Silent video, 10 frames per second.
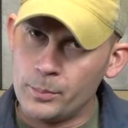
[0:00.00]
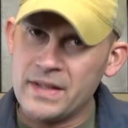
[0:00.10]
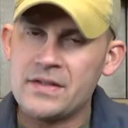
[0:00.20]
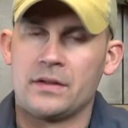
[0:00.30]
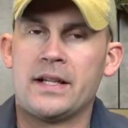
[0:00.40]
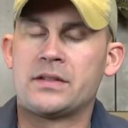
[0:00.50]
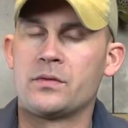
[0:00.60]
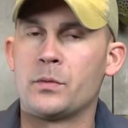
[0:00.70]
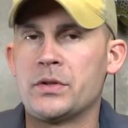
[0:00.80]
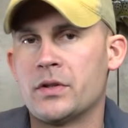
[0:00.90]
Be
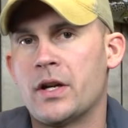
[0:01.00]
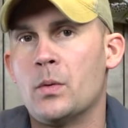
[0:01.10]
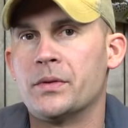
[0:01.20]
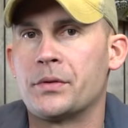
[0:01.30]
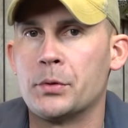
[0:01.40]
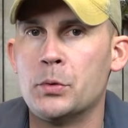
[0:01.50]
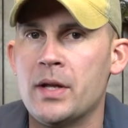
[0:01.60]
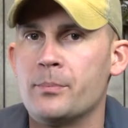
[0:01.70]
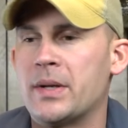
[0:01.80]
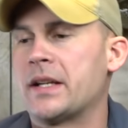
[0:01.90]
selective when you're going
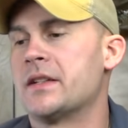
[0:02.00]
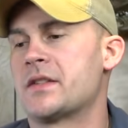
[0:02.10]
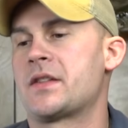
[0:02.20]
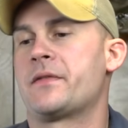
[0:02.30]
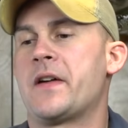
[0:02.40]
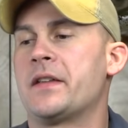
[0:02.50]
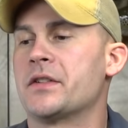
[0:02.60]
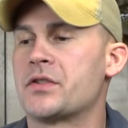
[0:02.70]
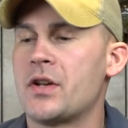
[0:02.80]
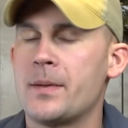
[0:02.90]
through and picking this stuff out in
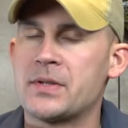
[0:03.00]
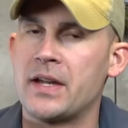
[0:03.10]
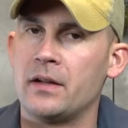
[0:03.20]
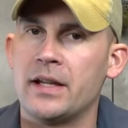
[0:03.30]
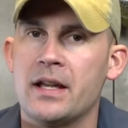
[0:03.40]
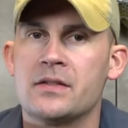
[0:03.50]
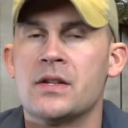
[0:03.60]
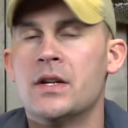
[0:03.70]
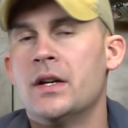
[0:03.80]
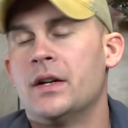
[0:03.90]
the shops. Kelly
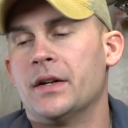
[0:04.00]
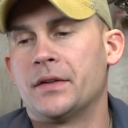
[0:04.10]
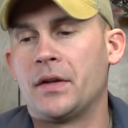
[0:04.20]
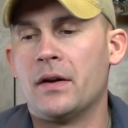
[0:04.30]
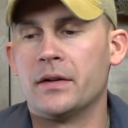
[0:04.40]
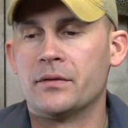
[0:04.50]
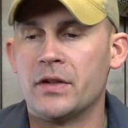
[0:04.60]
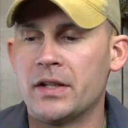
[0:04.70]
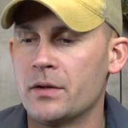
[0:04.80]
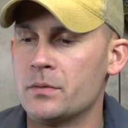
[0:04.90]
has a ton of
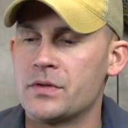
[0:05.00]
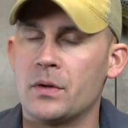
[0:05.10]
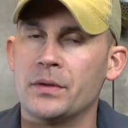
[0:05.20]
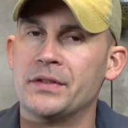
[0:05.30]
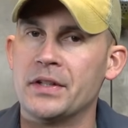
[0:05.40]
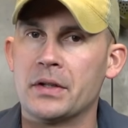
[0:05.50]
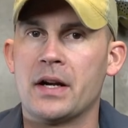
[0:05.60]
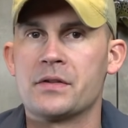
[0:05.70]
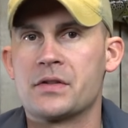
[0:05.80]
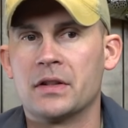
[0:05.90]
videos on deer
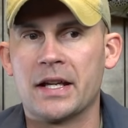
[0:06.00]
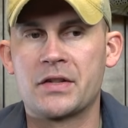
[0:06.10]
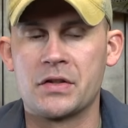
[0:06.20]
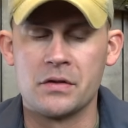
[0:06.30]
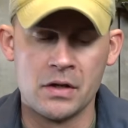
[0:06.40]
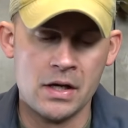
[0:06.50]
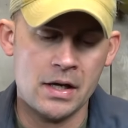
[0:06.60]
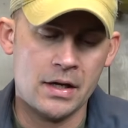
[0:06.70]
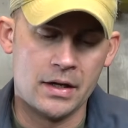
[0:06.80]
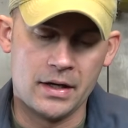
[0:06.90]
hair selection.
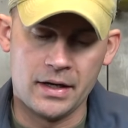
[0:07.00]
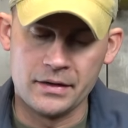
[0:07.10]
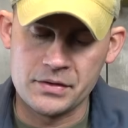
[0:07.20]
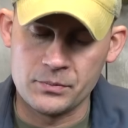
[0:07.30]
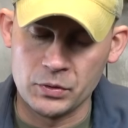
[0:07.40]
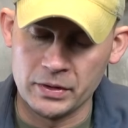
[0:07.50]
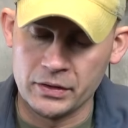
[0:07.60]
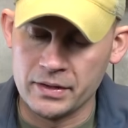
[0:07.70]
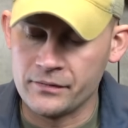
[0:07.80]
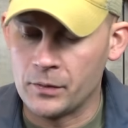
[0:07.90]
There's some really
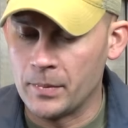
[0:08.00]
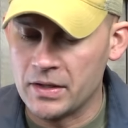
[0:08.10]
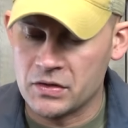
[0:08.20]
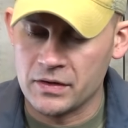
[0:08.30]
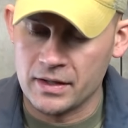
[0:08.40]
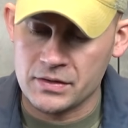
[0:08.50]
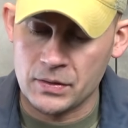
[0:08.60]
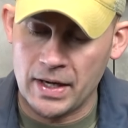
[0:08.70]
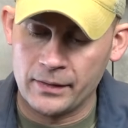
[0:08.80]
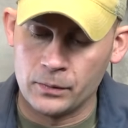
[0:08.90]
good information there,
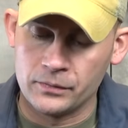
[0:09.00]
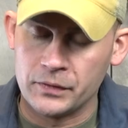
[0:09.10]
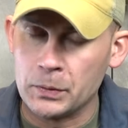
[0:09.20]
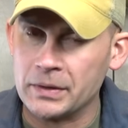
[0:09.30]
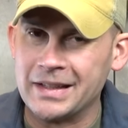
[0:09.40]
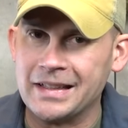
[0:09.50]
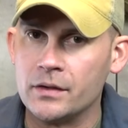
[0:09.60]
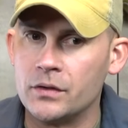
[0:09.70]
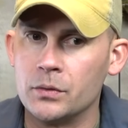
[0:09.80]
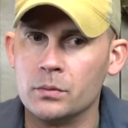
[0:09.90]
so I don't feel a
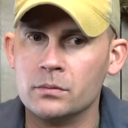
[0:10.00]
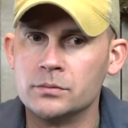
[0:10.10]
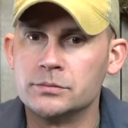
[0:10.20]
need to